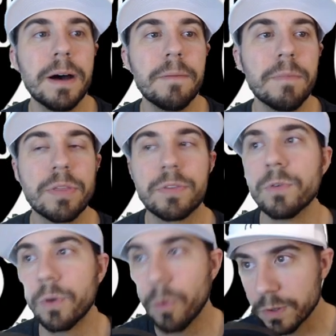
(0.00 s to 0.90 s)
through
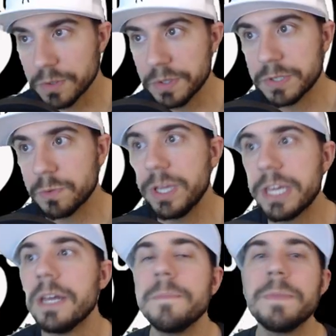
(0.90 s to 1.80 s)
the course of this
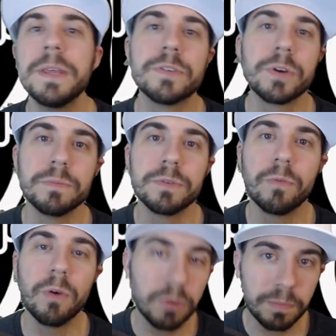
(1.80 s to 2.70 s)
week in terms of
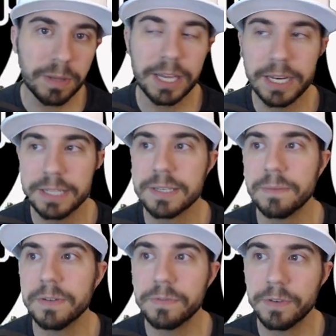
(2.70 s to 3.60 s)
what we played and some
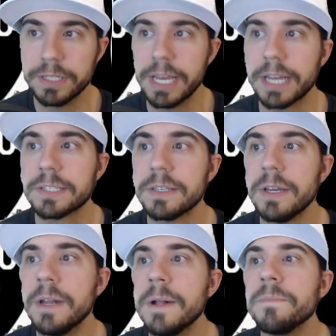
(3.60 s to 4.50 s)
of the fun decks.
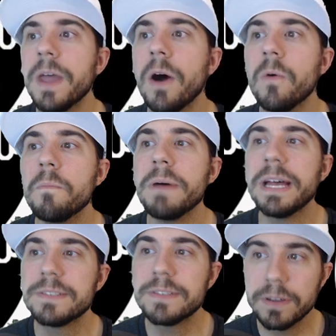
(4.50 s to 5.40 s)
Now,
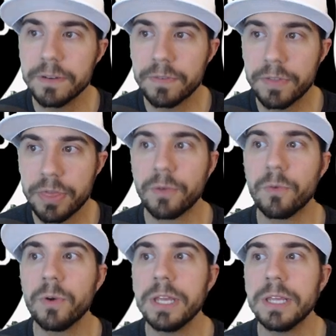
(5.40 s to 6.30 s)
best of
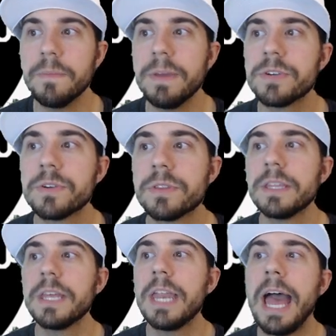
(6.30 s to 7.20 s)
3, the major
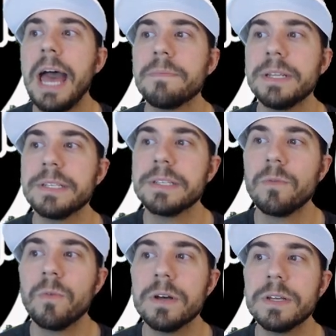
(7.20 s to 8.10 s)
thing that happened
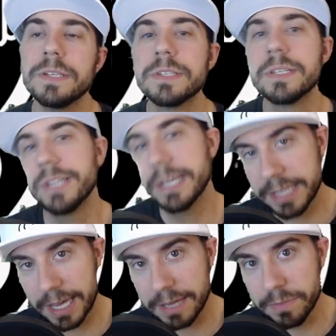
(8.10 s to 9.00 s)
was
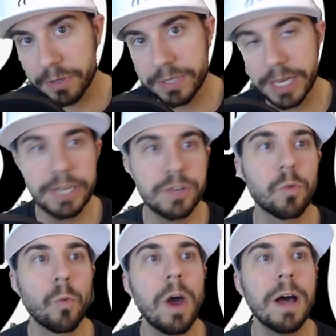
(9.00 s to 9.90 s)
Jeskai Mutate
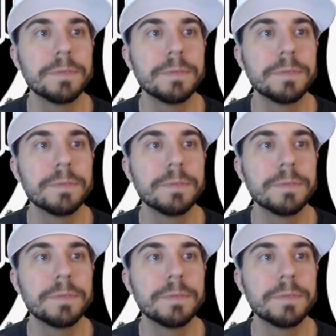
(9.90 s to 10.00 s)
dropped